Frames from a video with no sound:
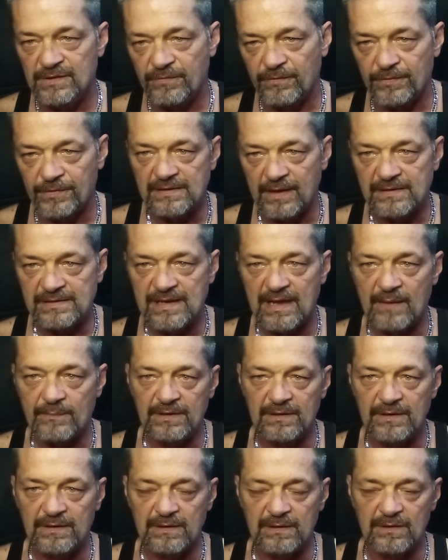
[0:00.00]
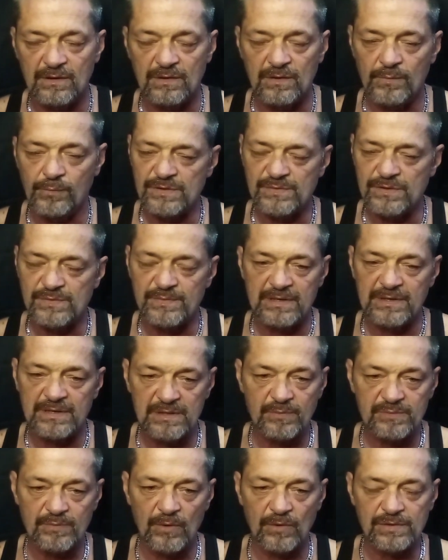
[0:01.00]
different things happening in other prison, but
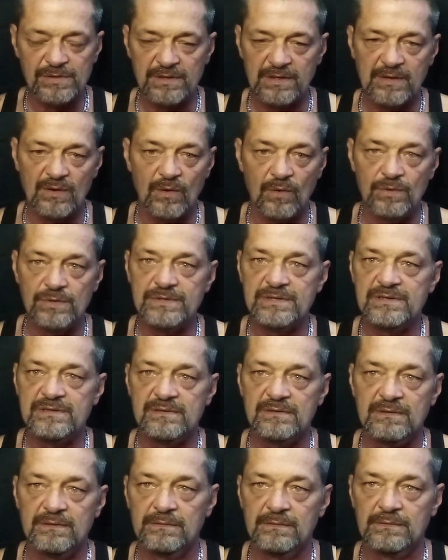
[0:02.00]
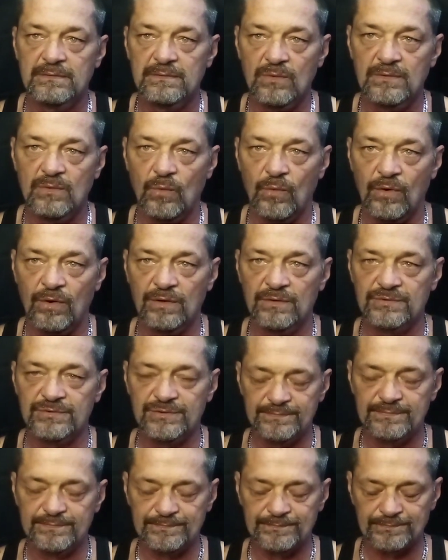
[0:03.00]
it's mostly always the
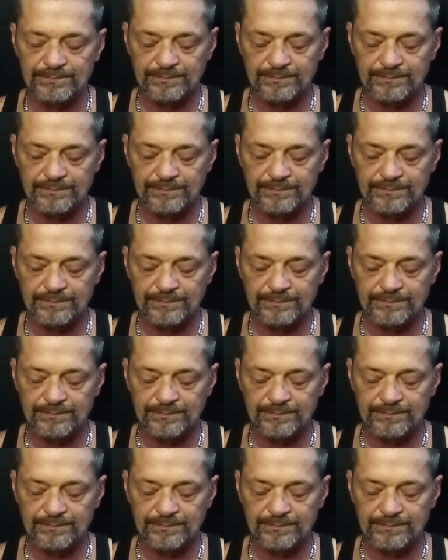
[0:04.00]
walls.